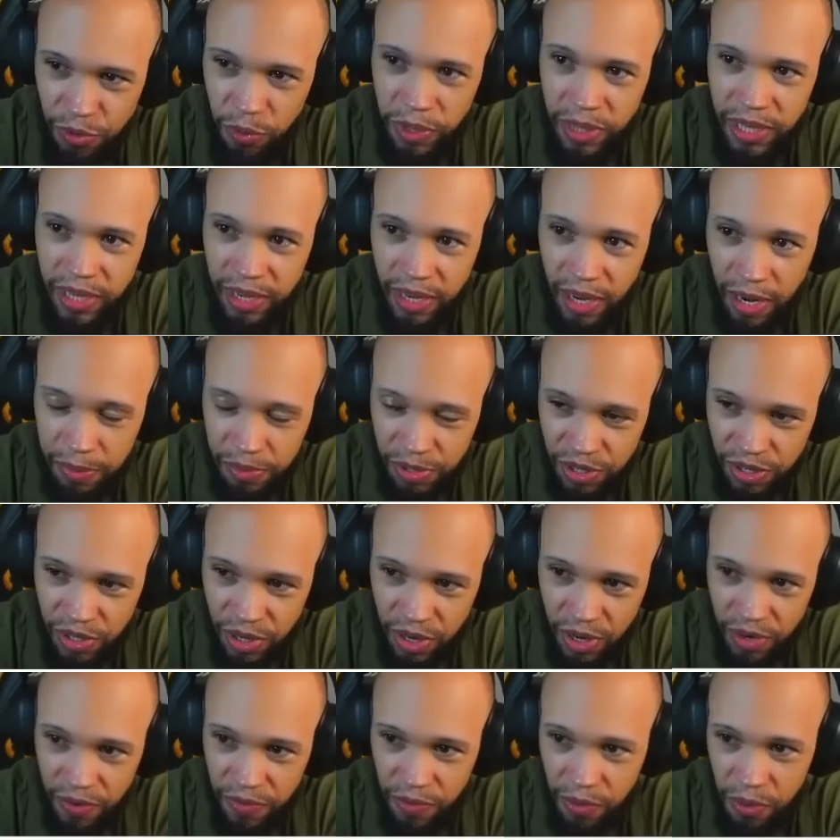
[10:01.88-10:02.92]
the options
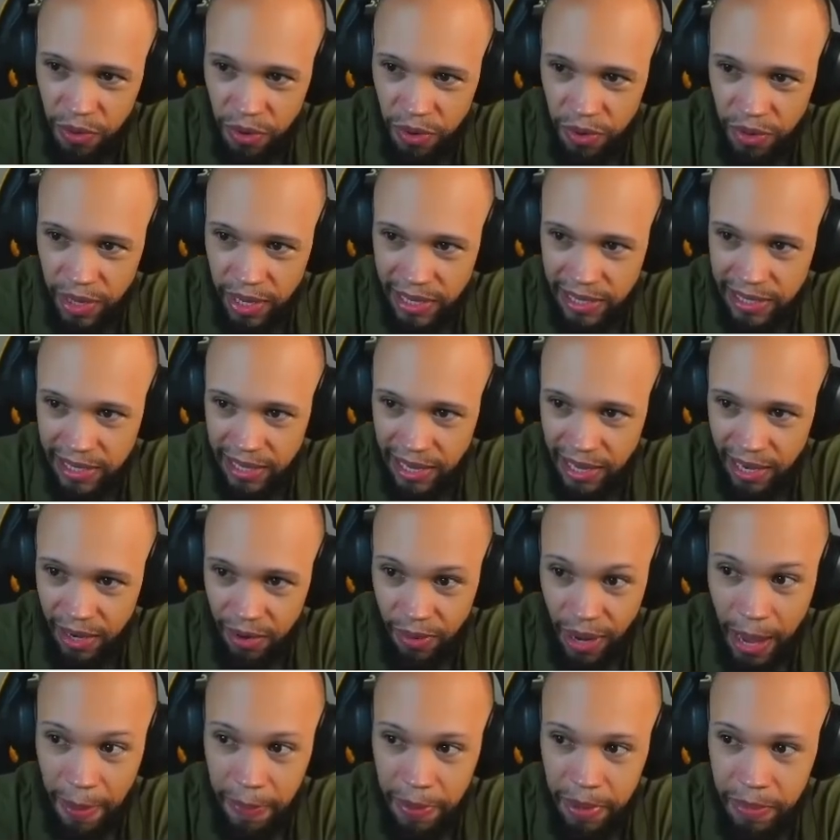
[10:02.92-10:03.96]
are for things like
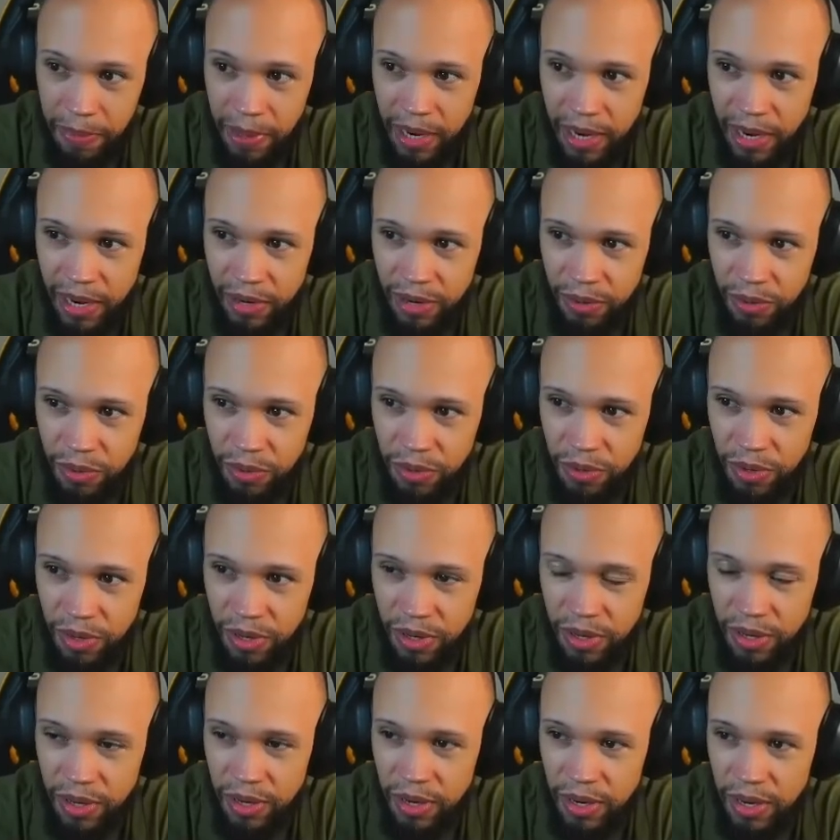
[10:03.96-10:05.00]
Rapidmon
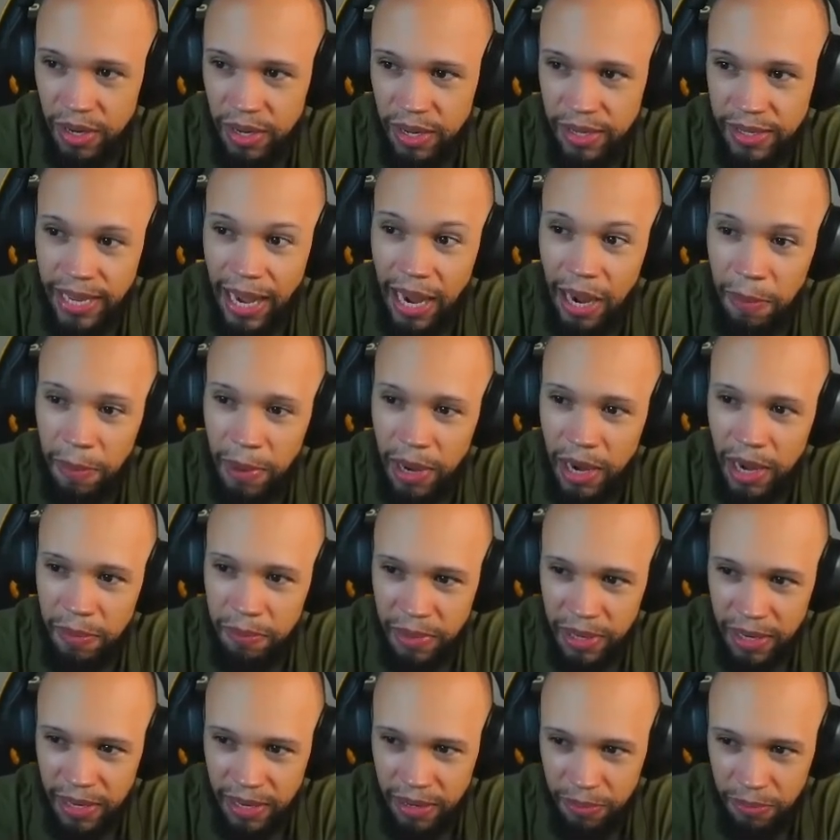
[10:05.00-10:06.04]
or Talmon,
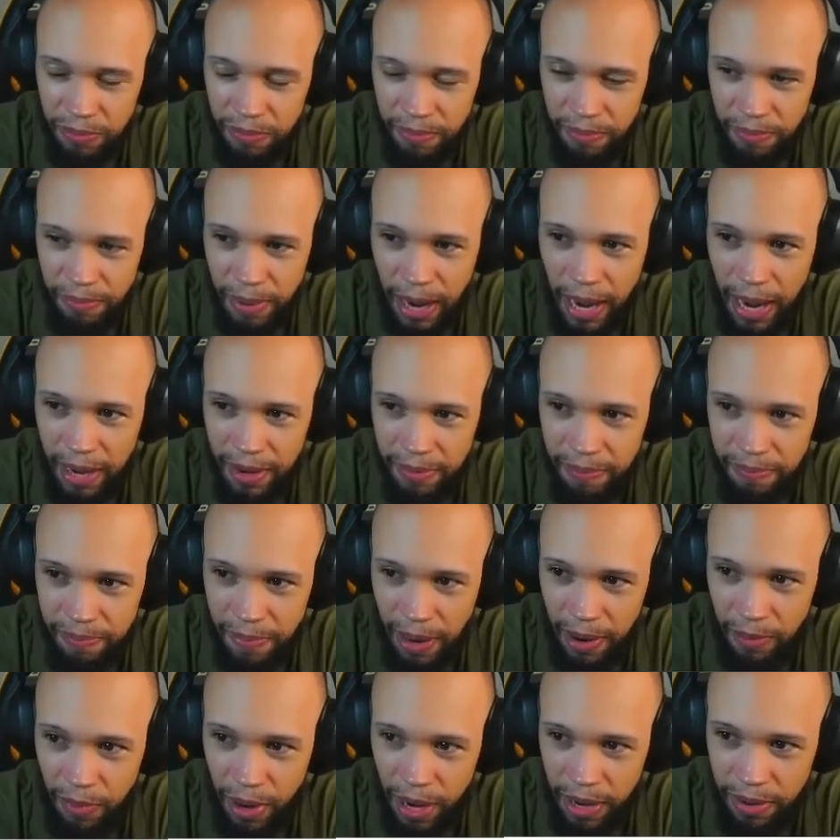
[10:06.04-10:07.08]
but my
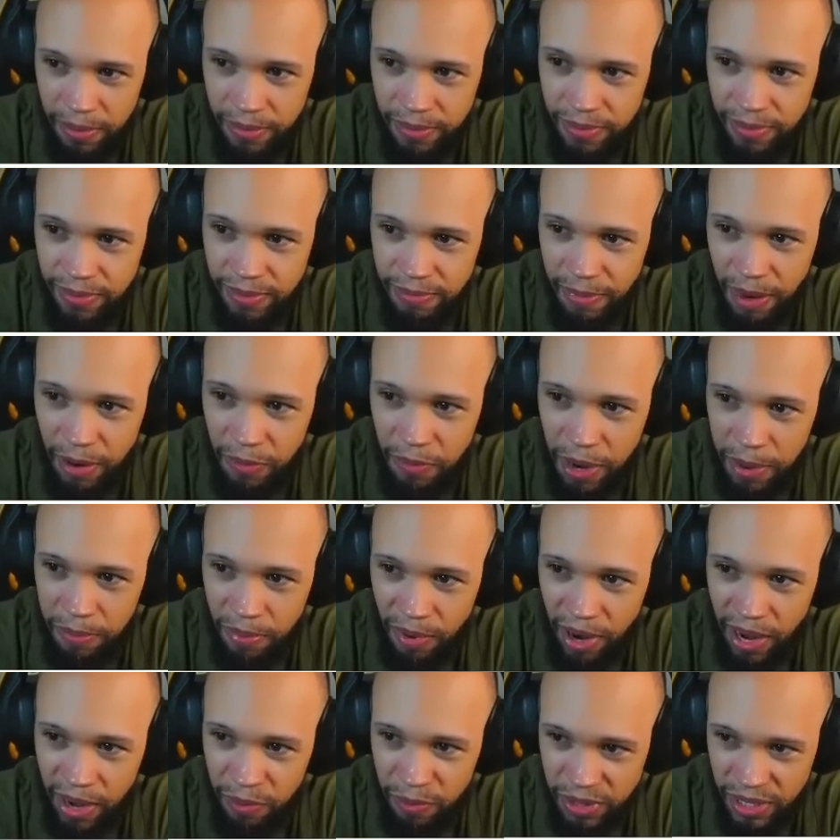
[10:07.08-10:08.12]
red
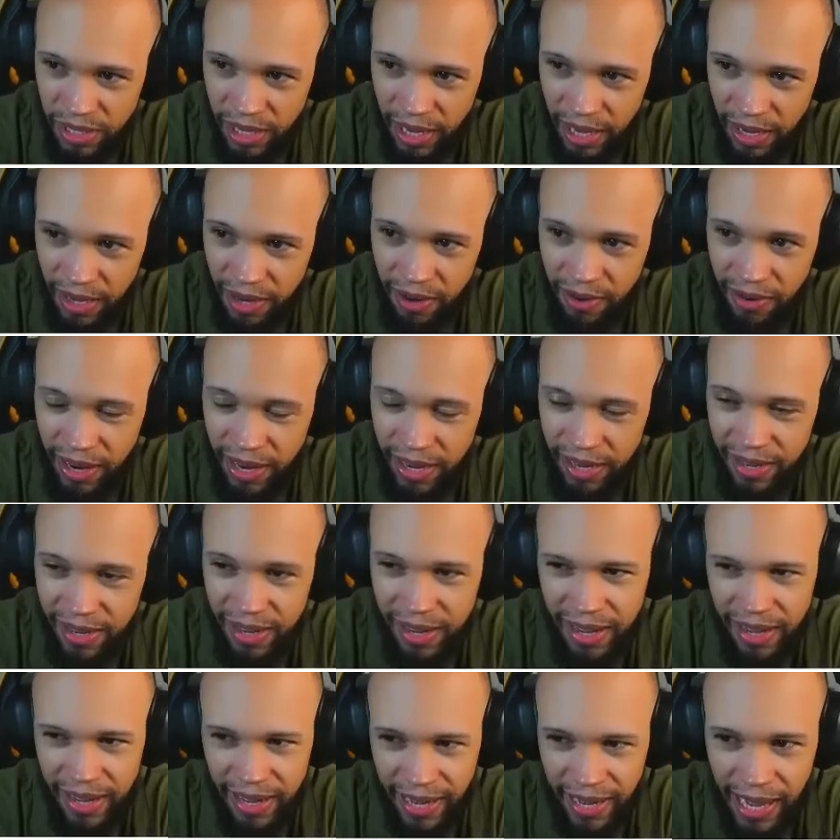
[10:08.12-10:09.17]
brain was like, all right,
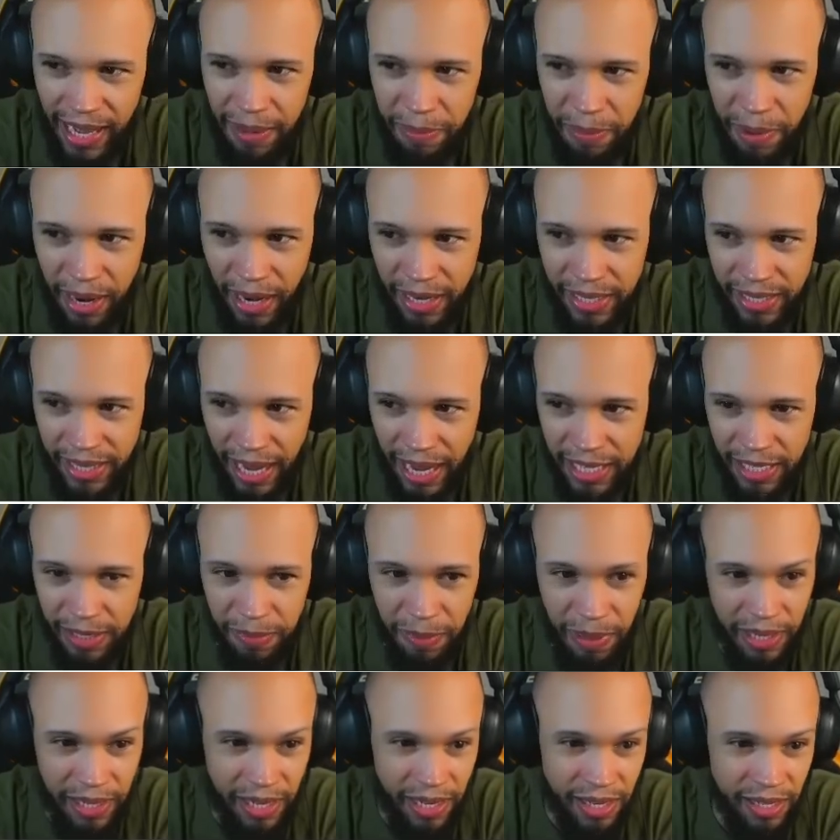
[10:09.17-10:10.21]
Gallantmon actually has some
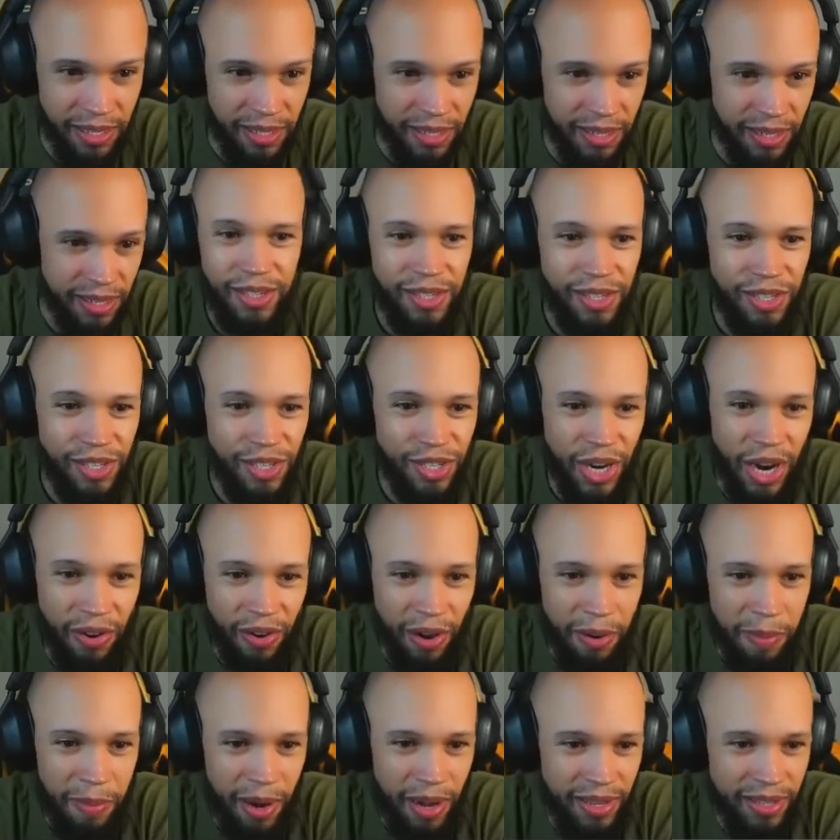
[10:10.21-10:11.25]
ideas here. Shine
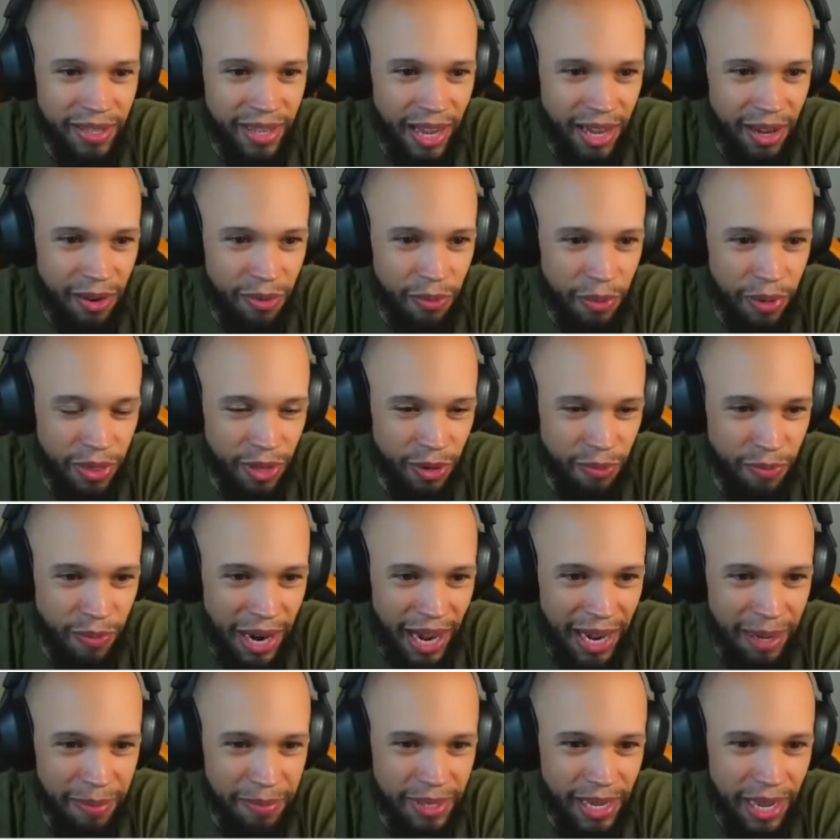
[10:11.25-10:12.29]
Greymon deck with the
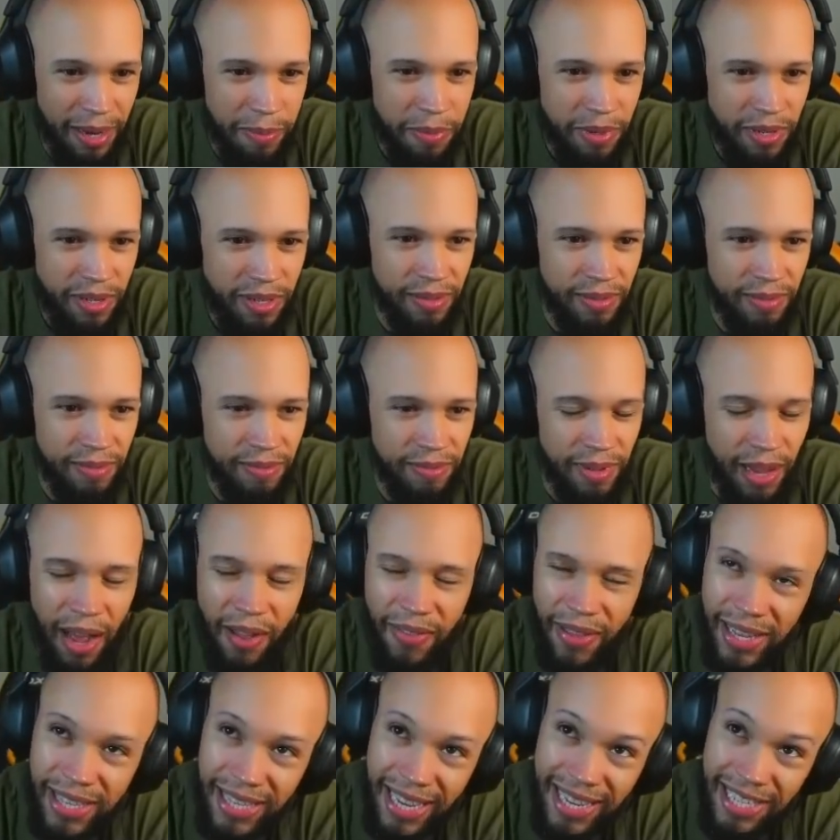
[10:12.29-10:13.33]
Rhyme Tamer. Oh,
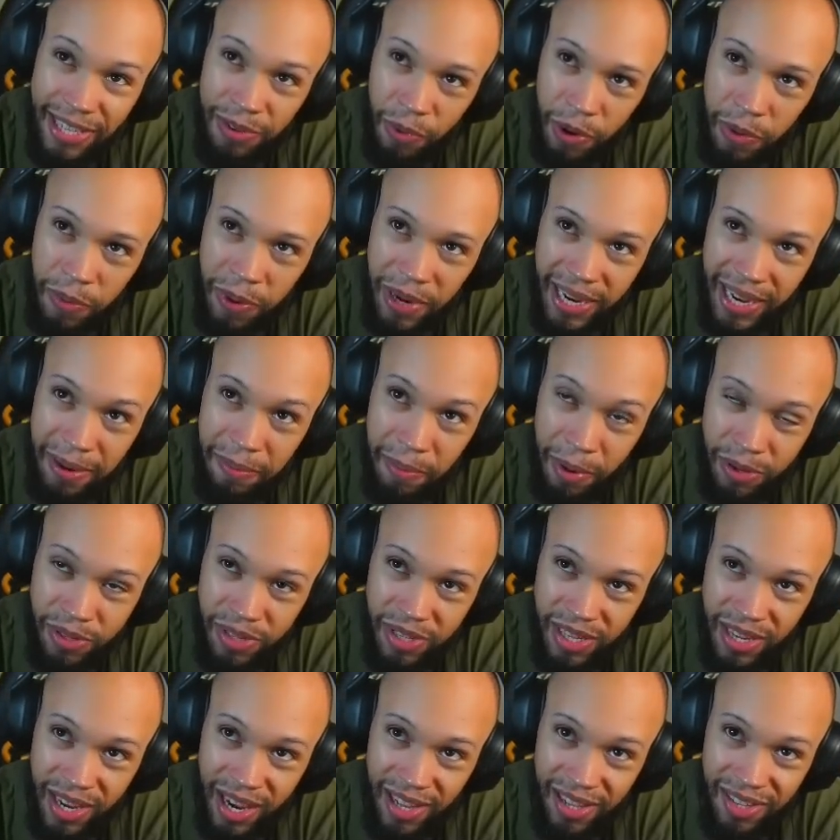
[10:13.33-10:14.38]
that's actually one way to get most of
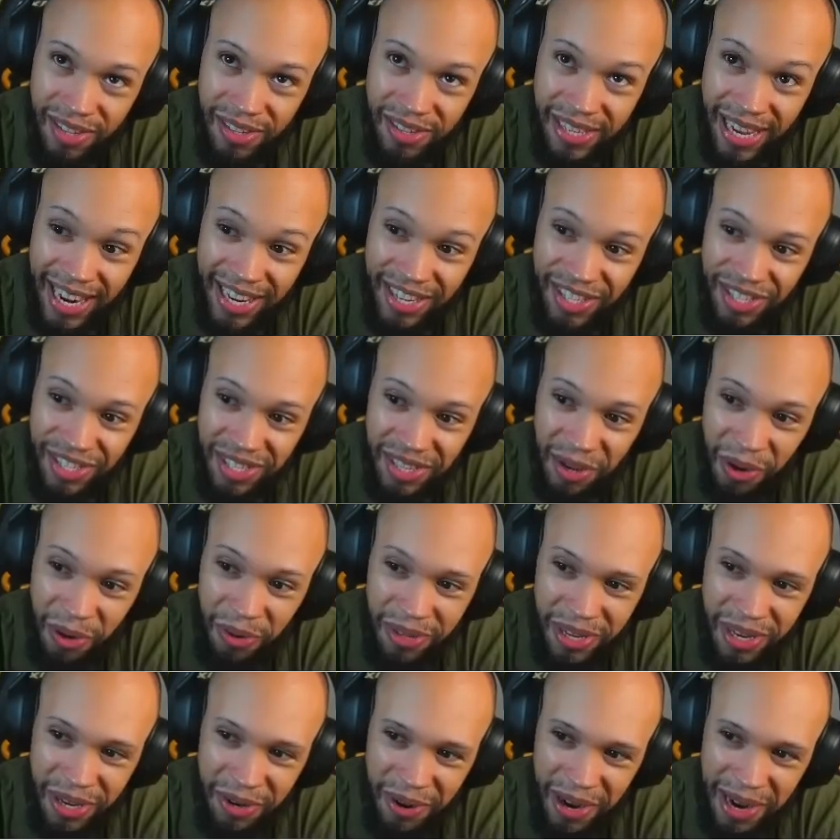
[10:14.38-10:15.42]
the colors, actually.
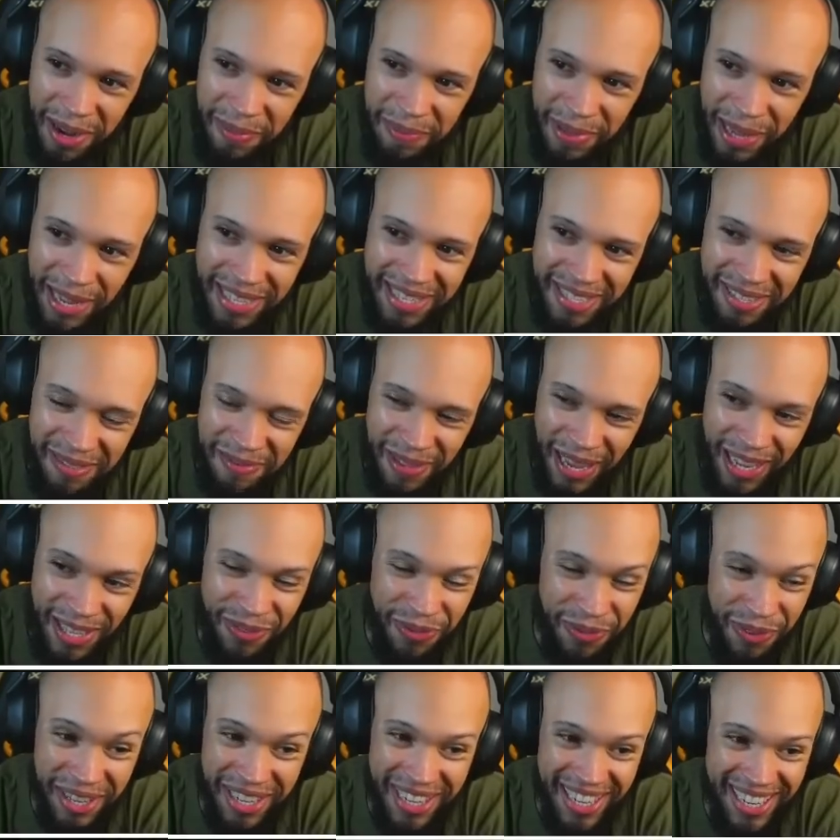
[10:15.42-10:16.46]
Holy crap, that's
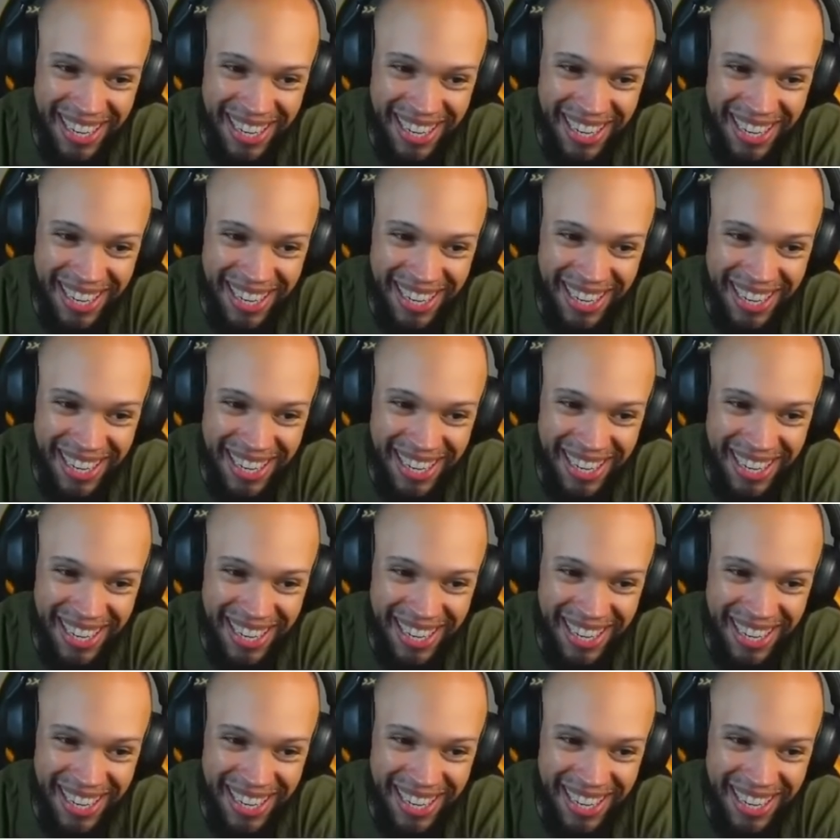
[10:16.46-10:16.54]
funny.